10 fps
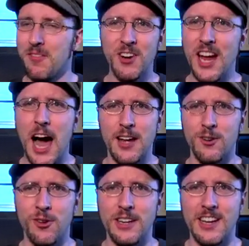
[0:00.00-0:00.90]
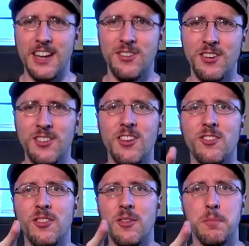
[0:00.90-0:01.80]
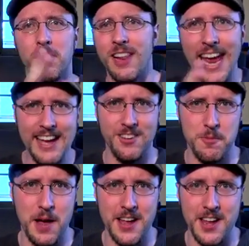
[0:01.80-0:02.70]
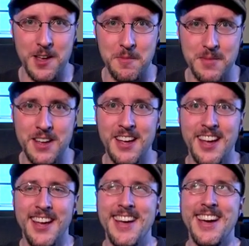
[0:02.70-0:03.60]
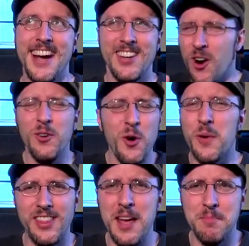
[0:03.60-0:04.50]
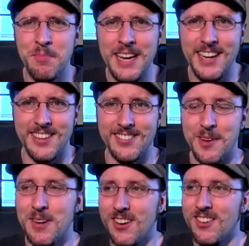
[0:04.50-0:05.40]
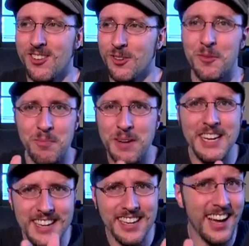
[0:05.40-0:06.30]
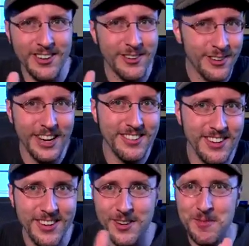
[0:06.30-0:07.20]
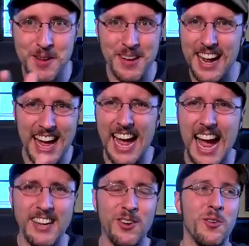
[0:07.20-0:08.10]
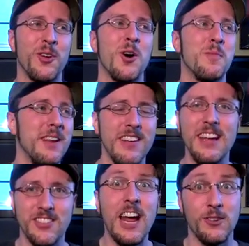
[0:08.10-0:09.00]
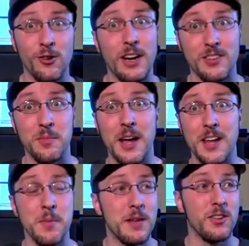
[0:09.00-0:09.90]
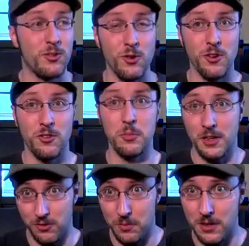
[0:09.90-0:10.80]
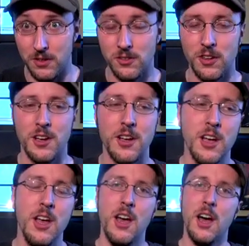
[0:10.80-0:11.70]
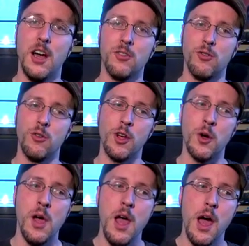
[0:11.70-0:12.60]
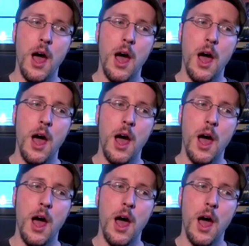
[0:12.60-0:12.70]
very odd credit. It just says, planned by him. I don't know what that means. I mean, does that sort of mean he kind of directed it, or maybe, I don't know. But it's not directed by him, but it's Studio Ghibli, it's from his studio.